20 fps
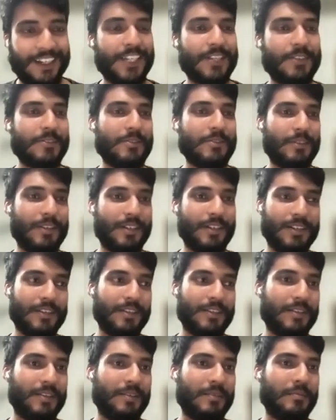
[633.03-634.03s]

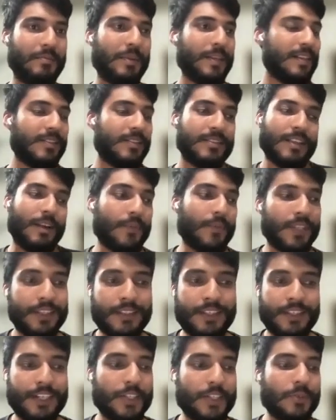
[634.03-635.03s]
But
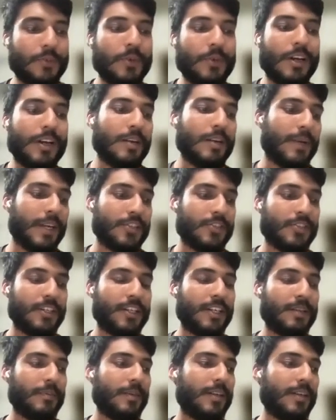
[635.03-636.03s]
something that you are
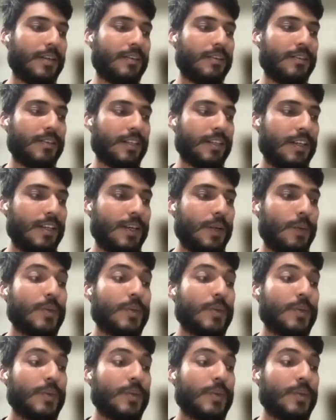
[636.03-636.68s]
passionate about,